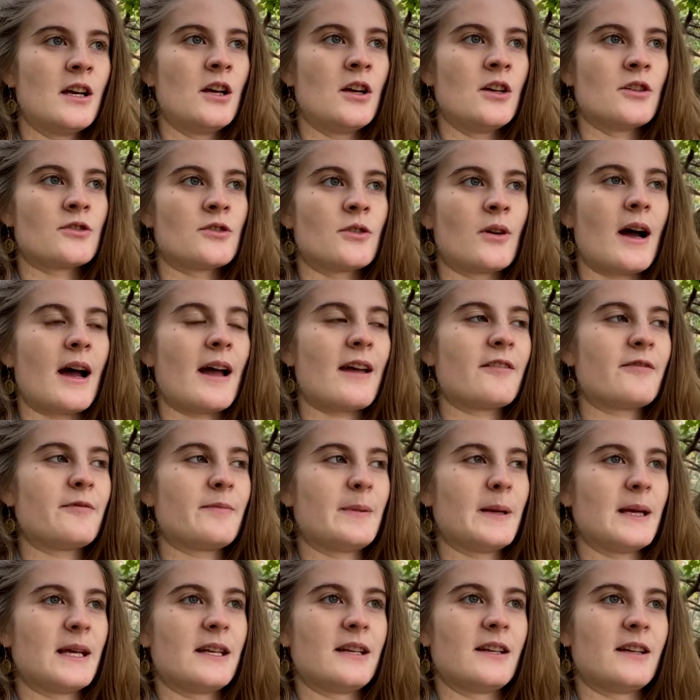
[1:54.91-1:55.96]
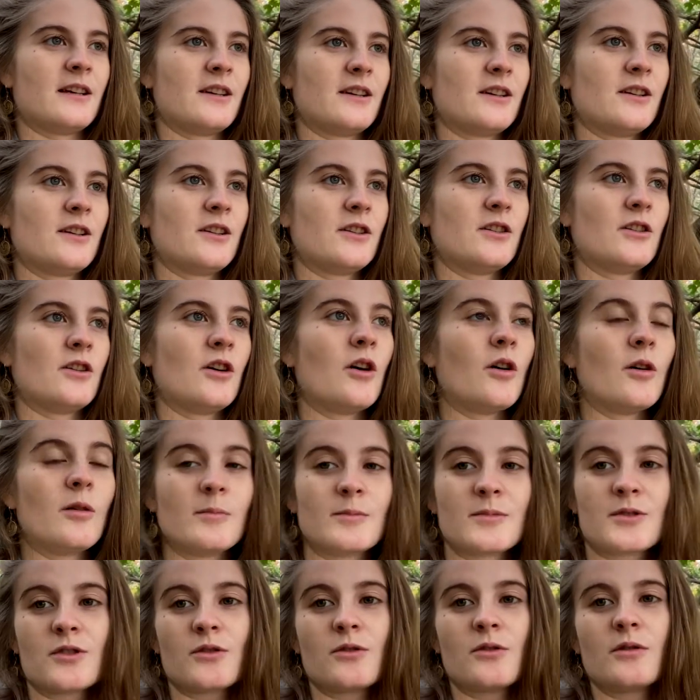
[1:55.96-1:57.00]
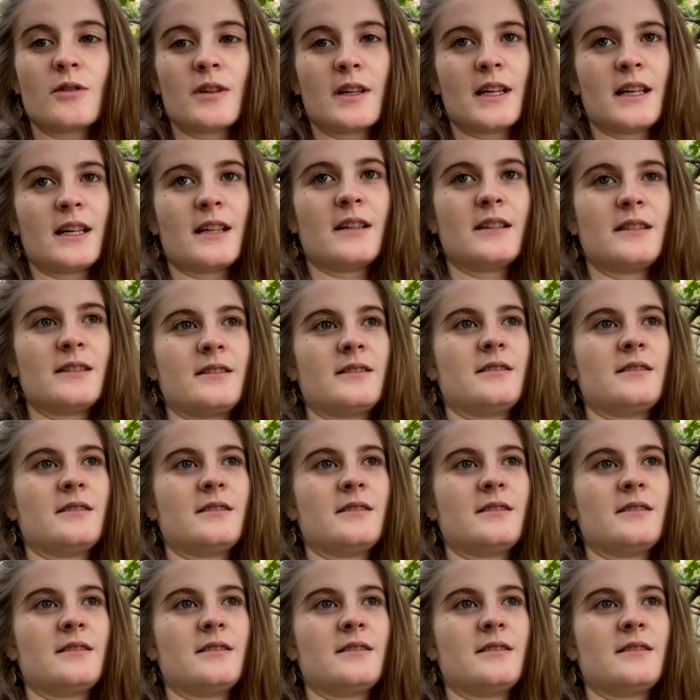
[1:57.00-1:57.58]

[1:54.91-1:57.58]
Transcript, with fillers: So I've been homeschooling